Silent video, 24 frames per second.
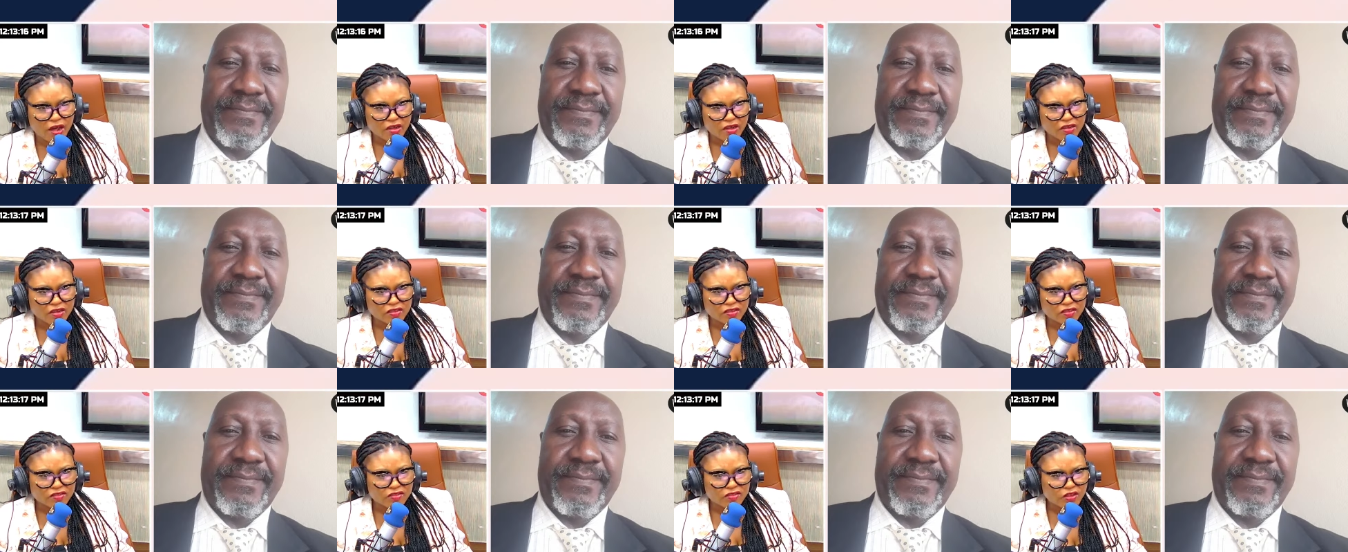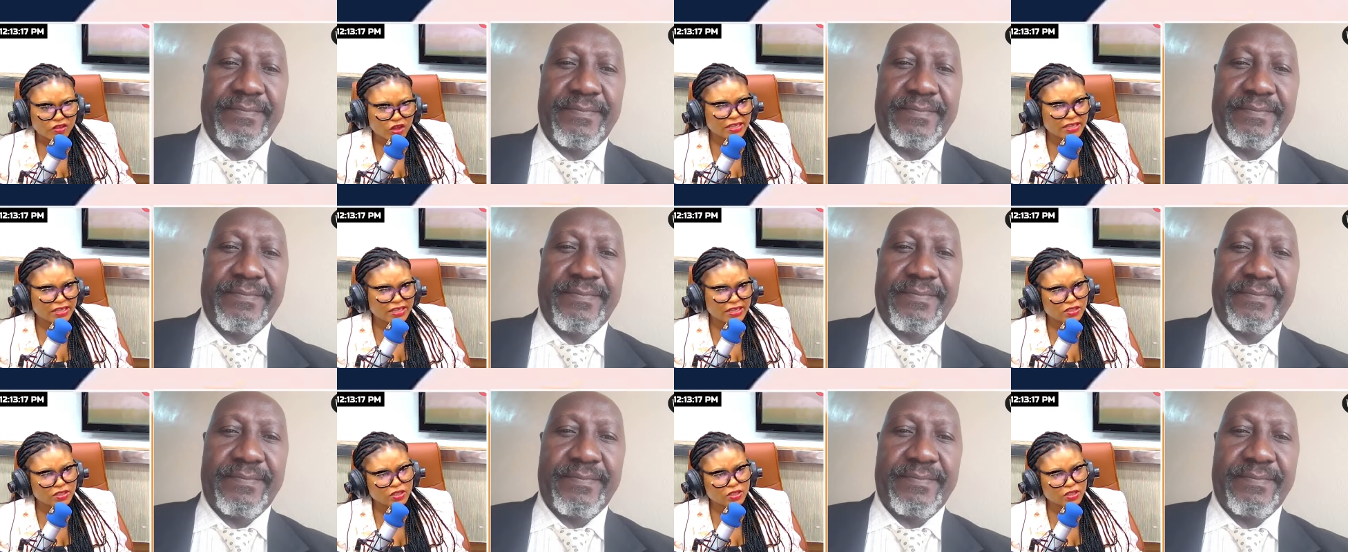Speaker 1: Does that
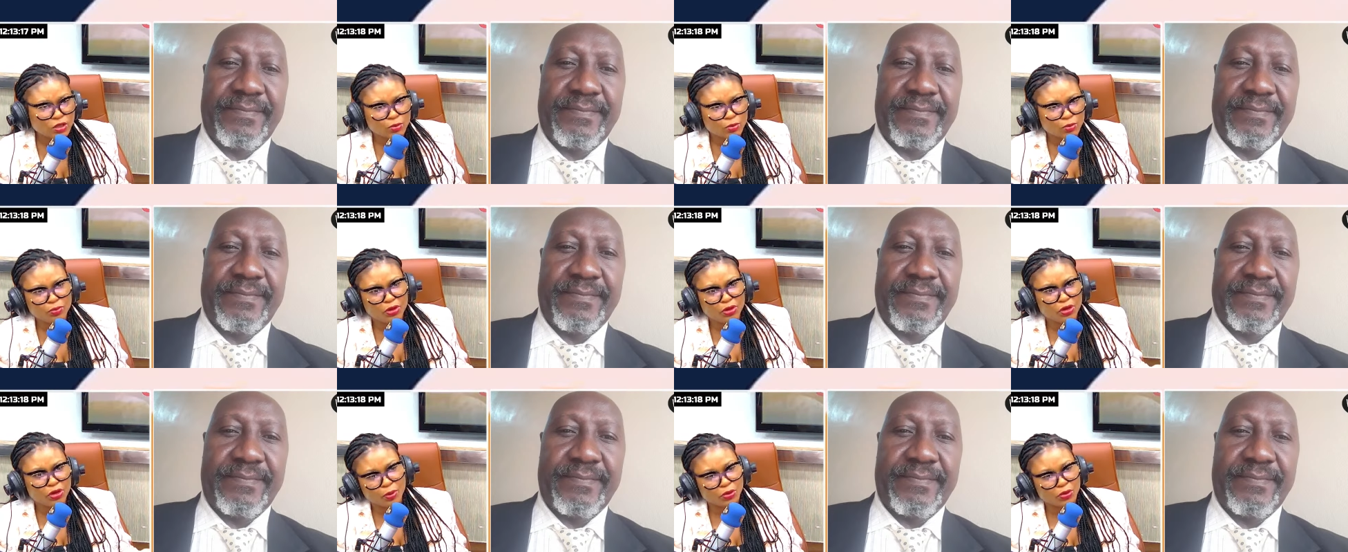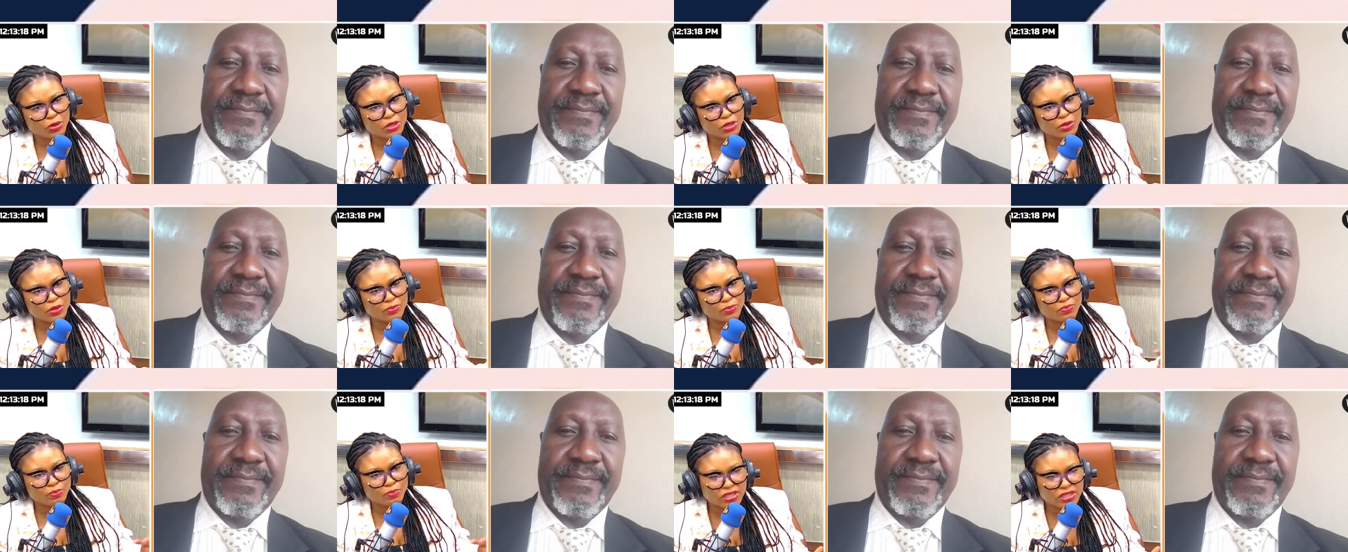super,
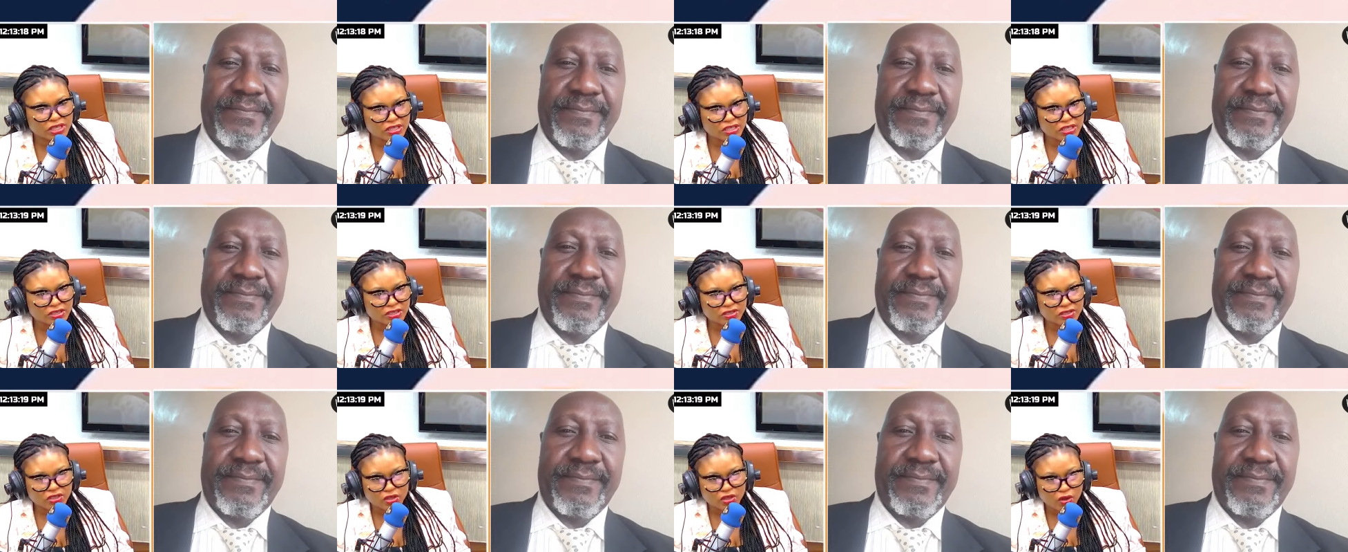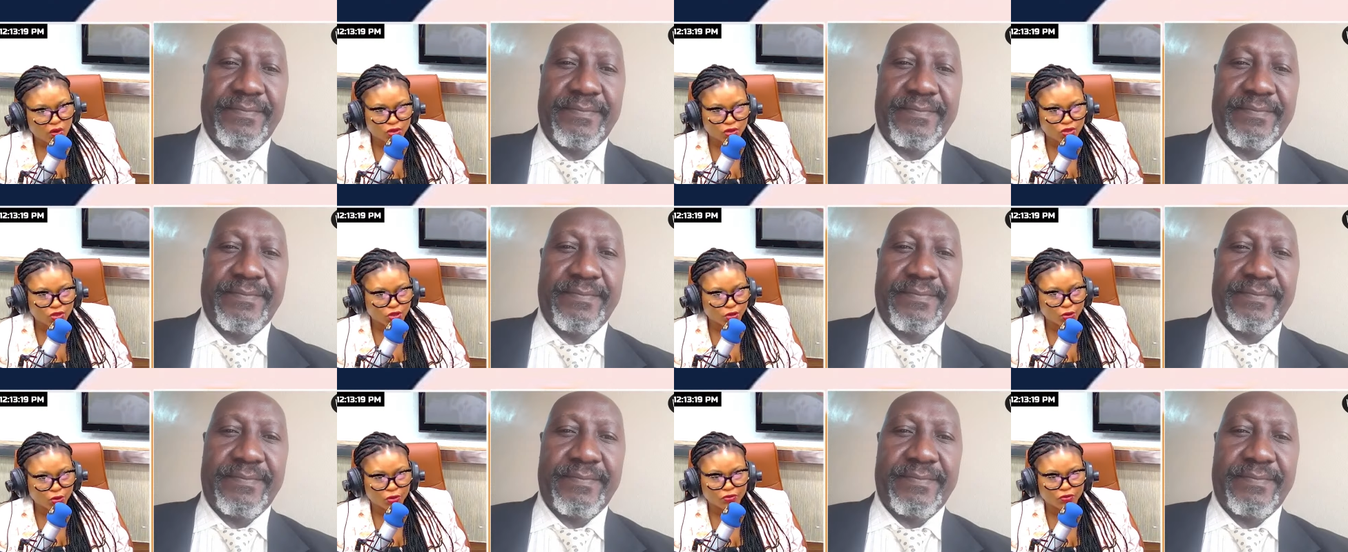superimposes the court order
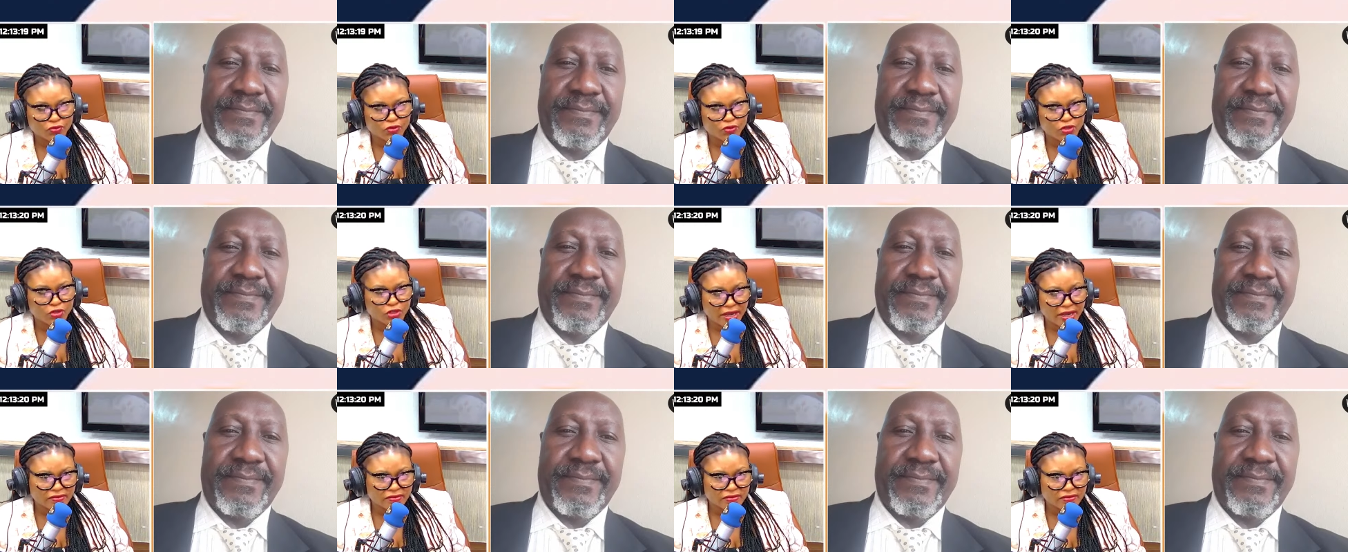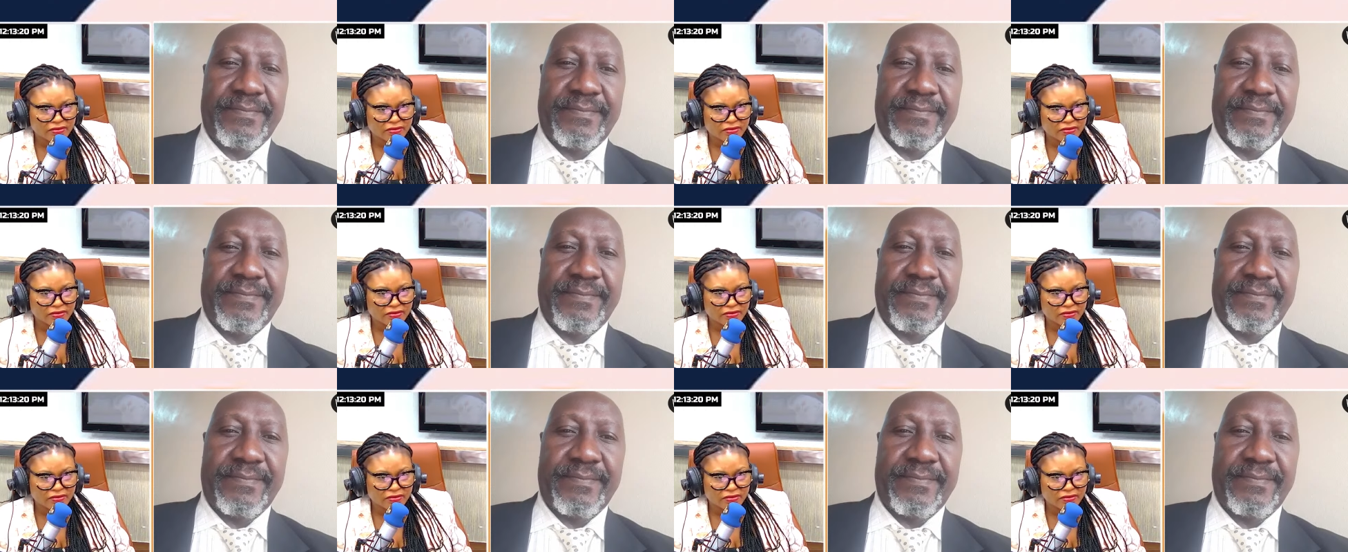of today?